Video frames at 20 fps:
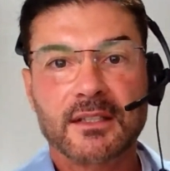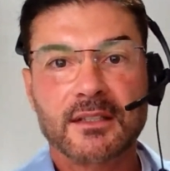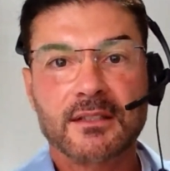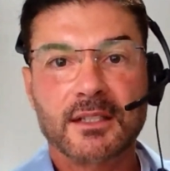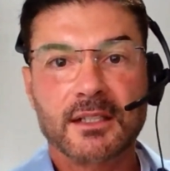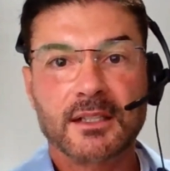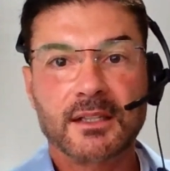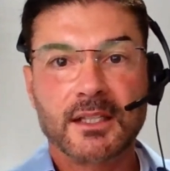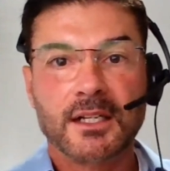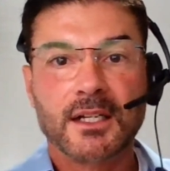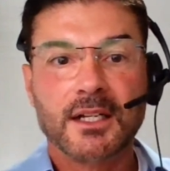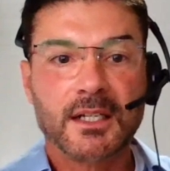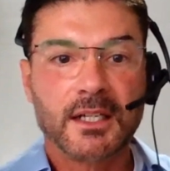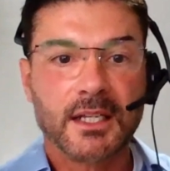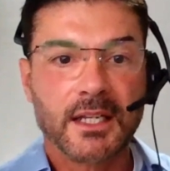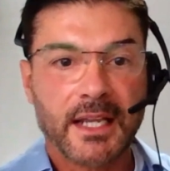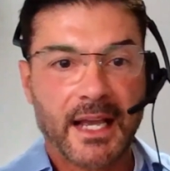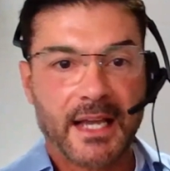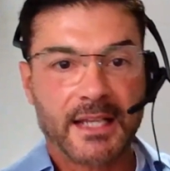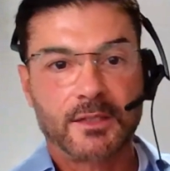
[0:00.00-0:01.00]
It's the
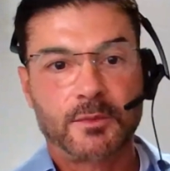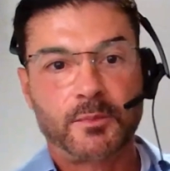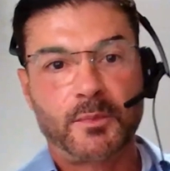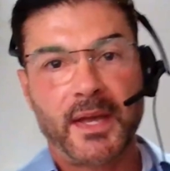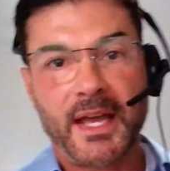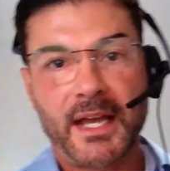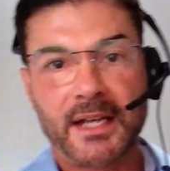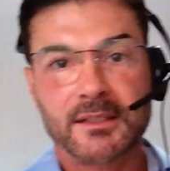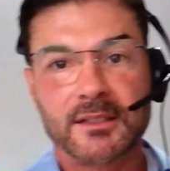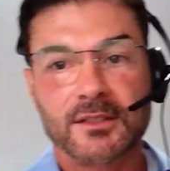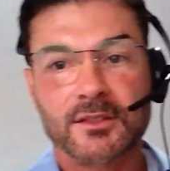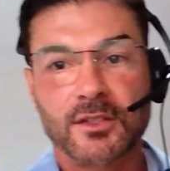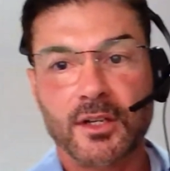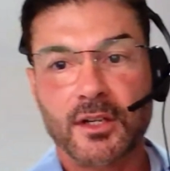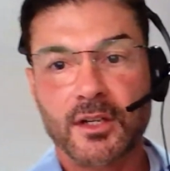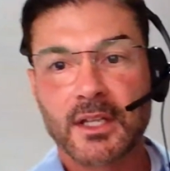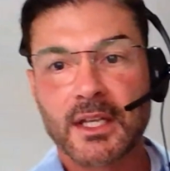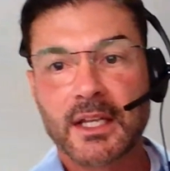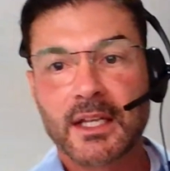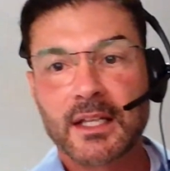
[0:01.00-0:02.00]
learning aspect. It's
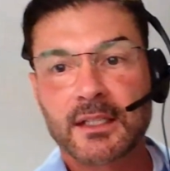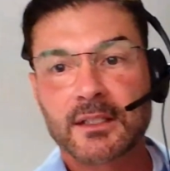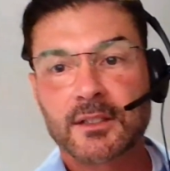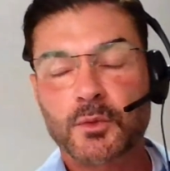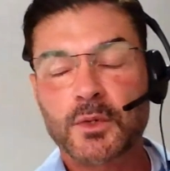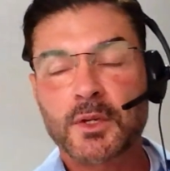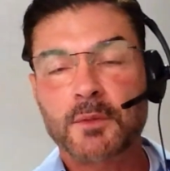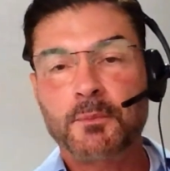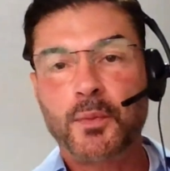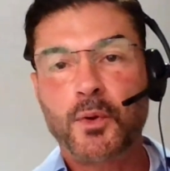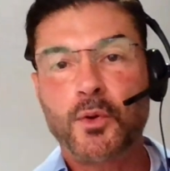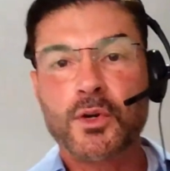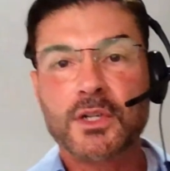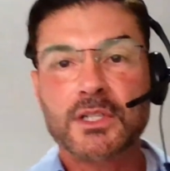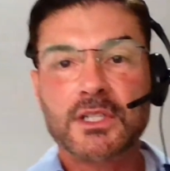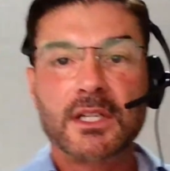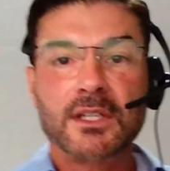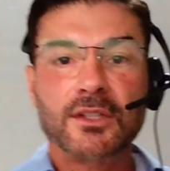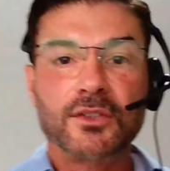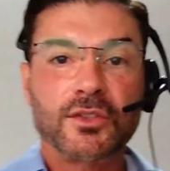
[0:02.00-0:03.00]
not the
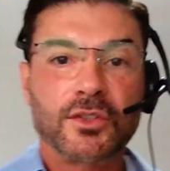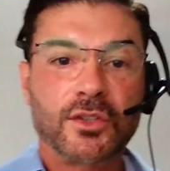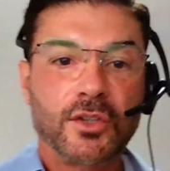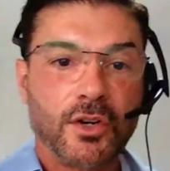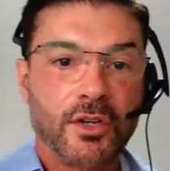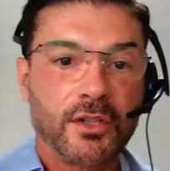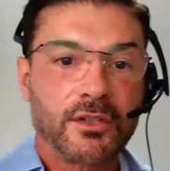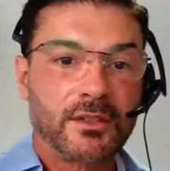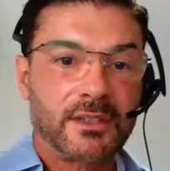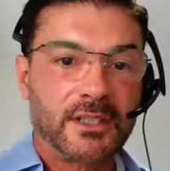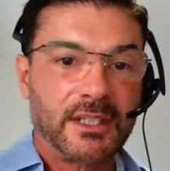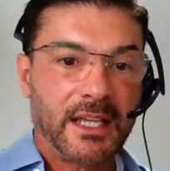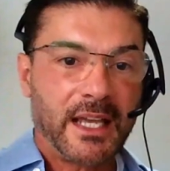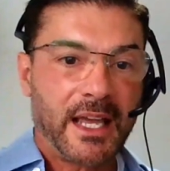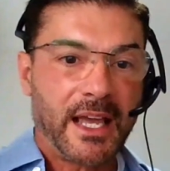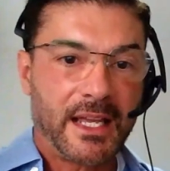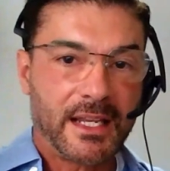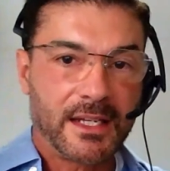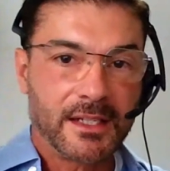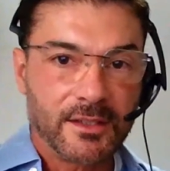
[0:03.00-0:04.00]
reporting is not the
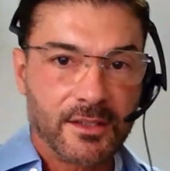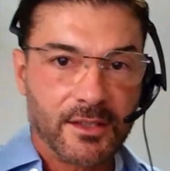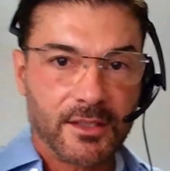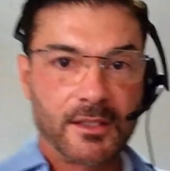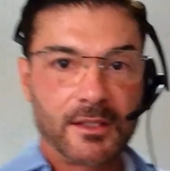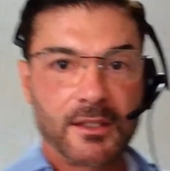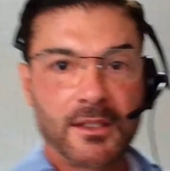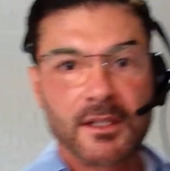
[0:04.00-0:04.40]
end.